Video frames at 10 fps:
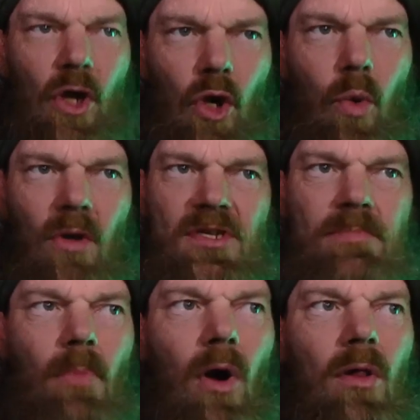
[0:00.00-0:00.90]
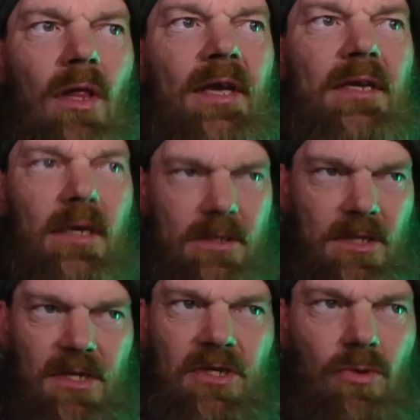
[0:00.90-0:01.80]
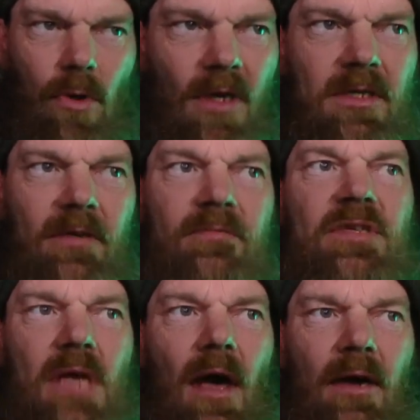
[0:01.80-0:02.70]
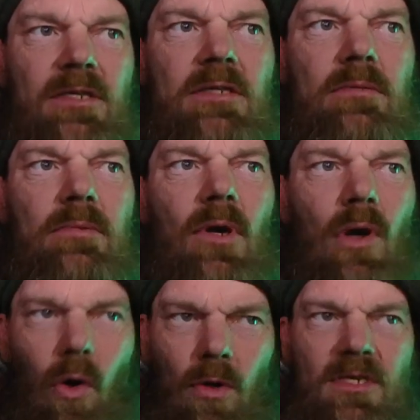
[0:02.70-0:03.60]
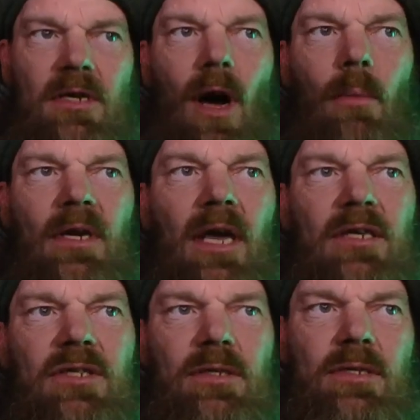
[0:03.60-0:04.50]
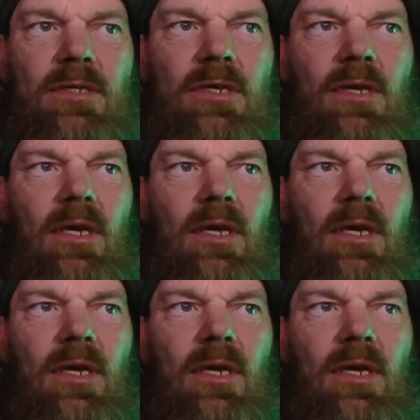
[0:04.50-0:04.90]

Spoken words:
who will smuggle in destructive sects or denominations,